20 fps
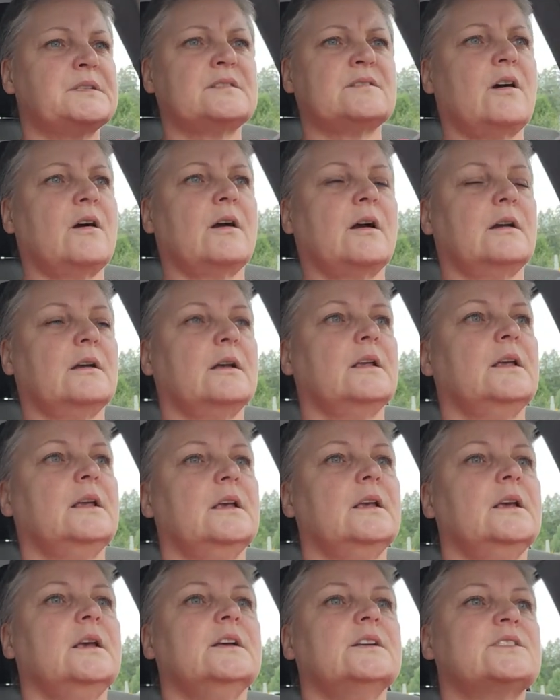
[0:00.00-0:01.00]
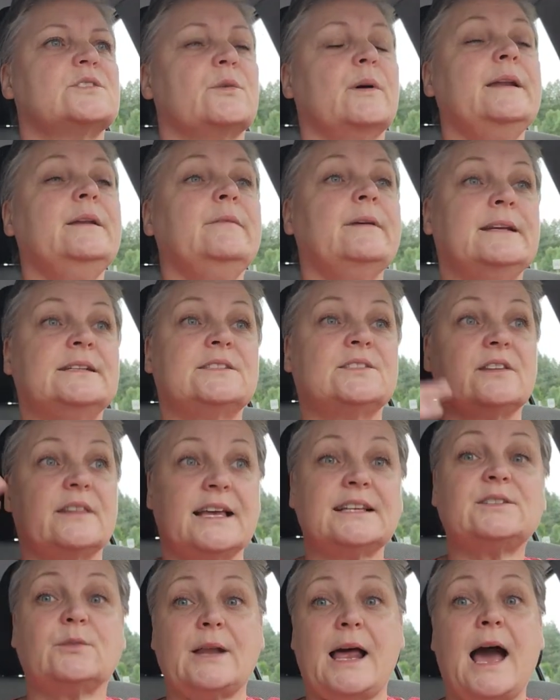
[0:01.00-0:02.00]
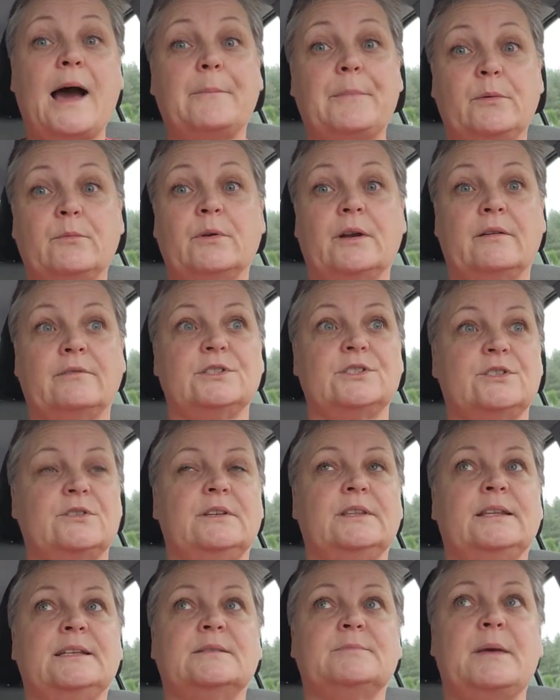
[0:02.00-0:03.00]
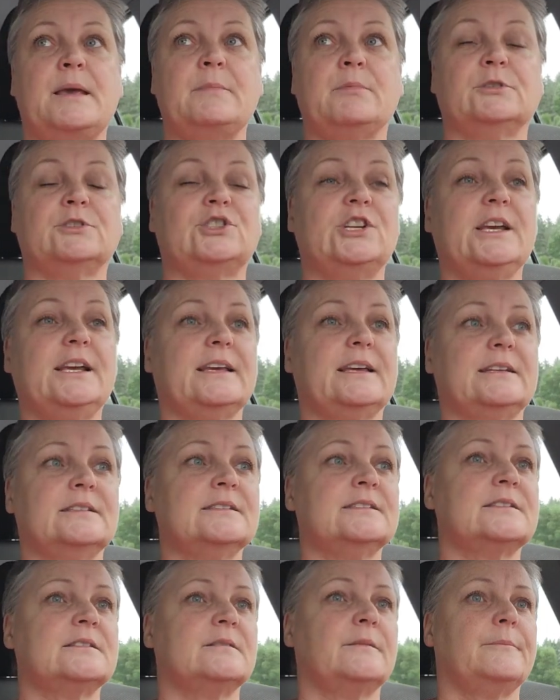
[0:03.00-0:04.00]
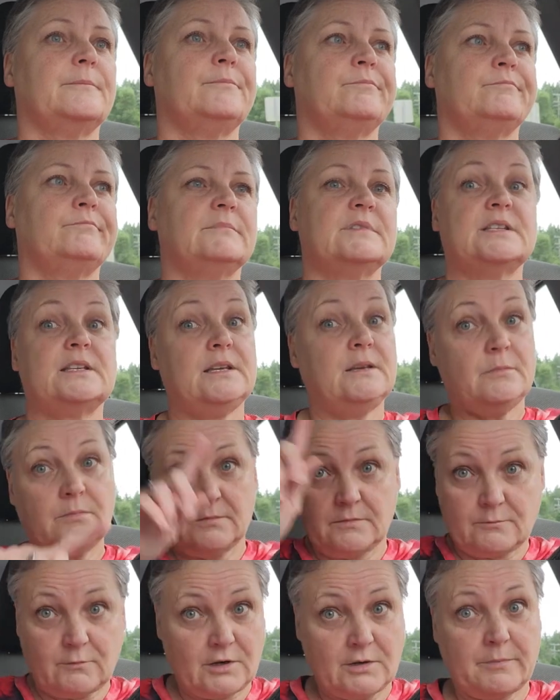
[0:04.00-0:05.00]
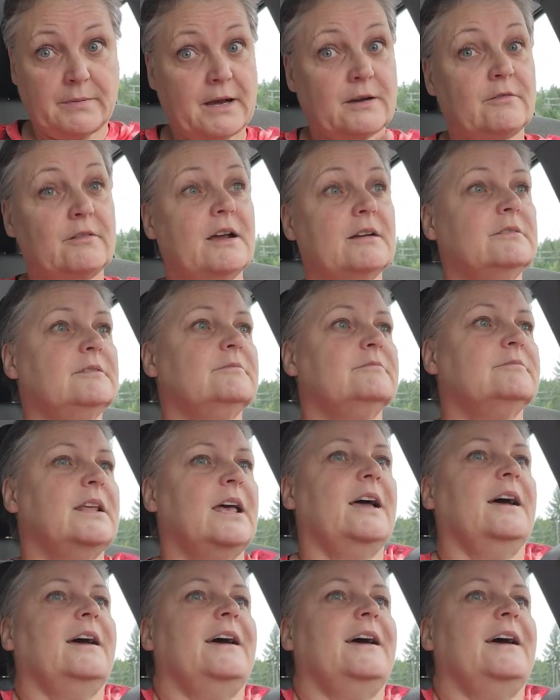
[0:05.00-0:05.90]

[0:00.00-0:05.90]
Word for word: are. So anyway, so that's what happened when I was doing these Mabel chickens. See, background.